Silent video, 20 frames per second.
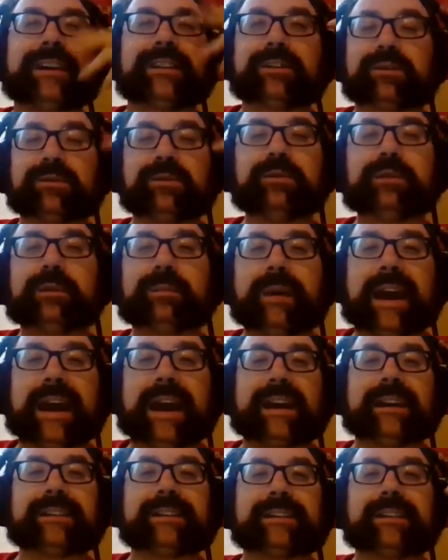like this cool
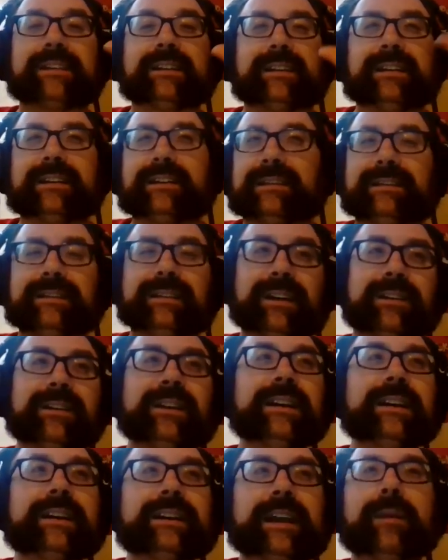mask, and
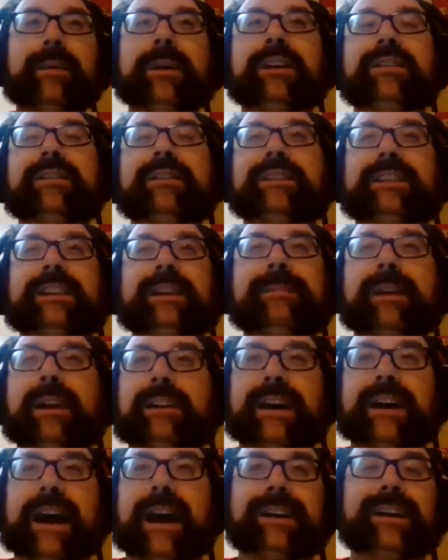that way you didn't see me
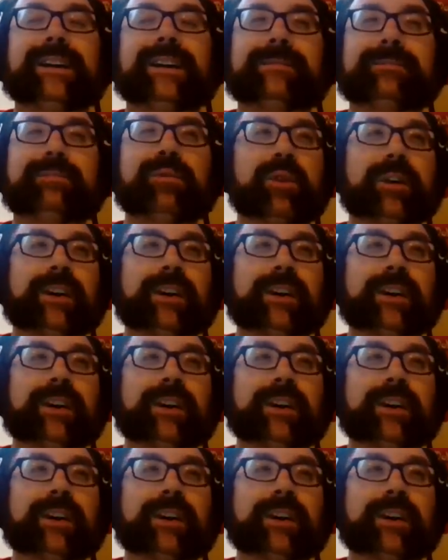attacking